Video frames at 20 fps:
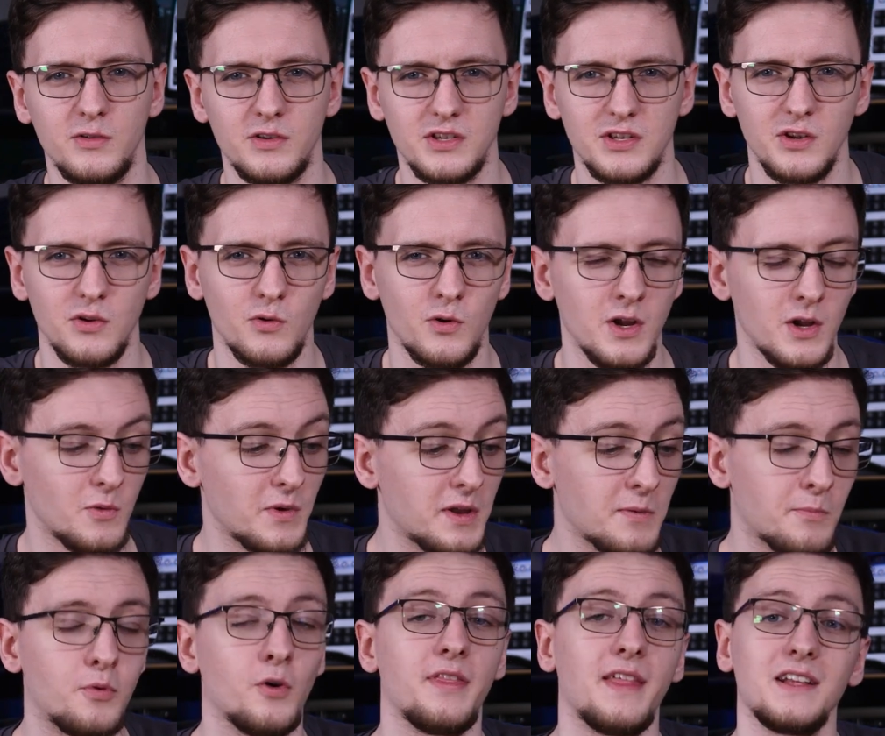so we
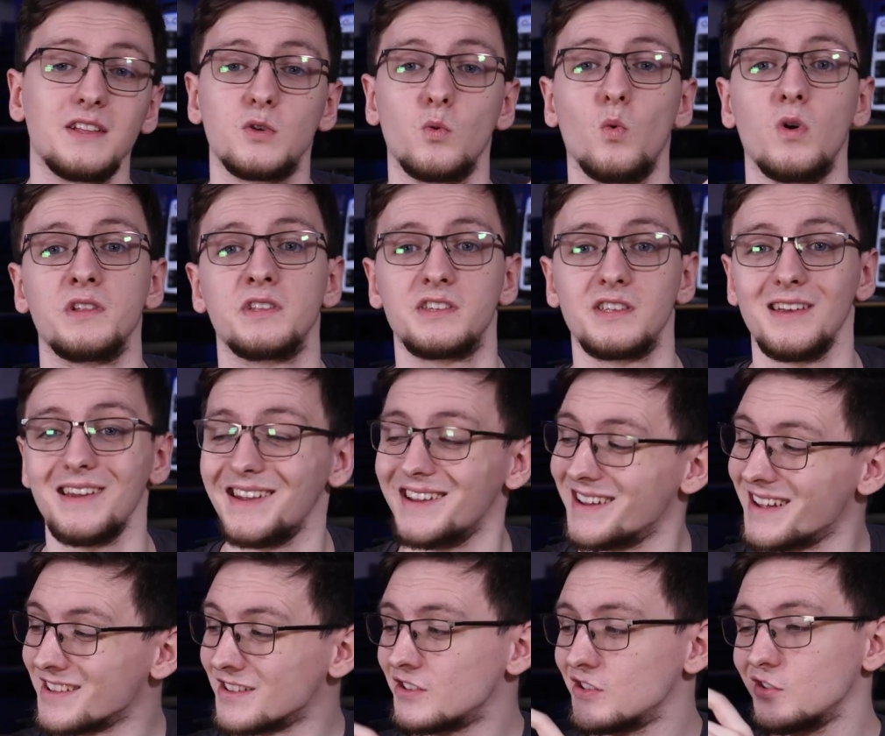can put that to one side
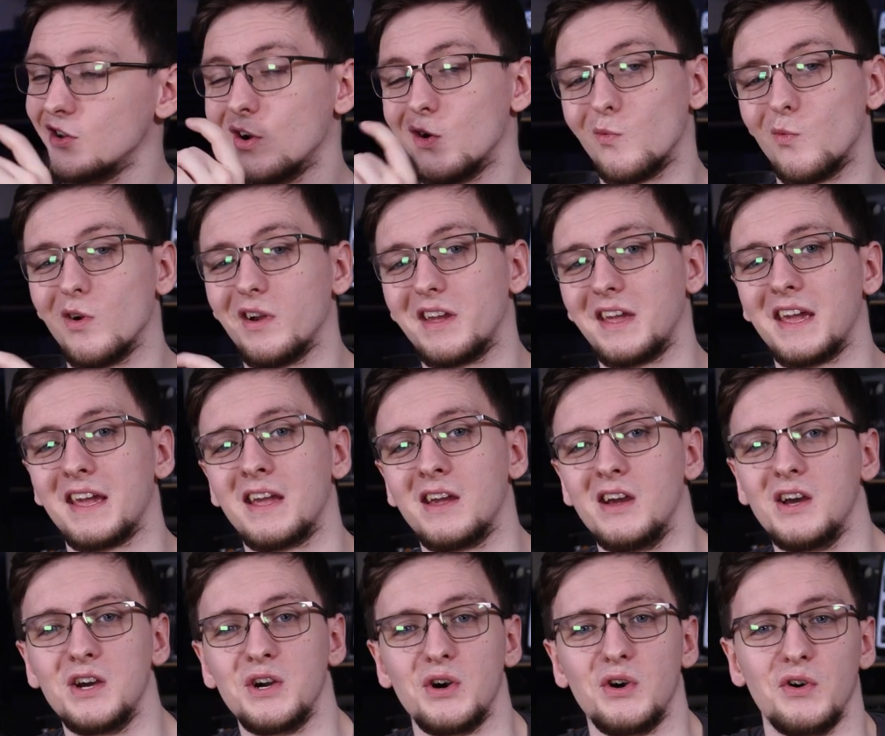and start working
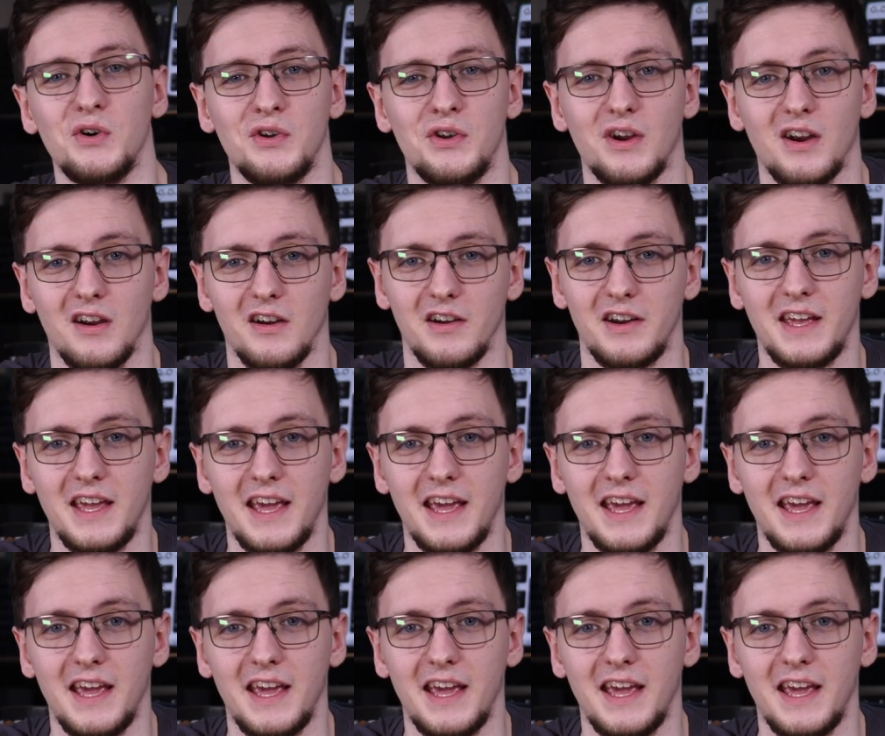on our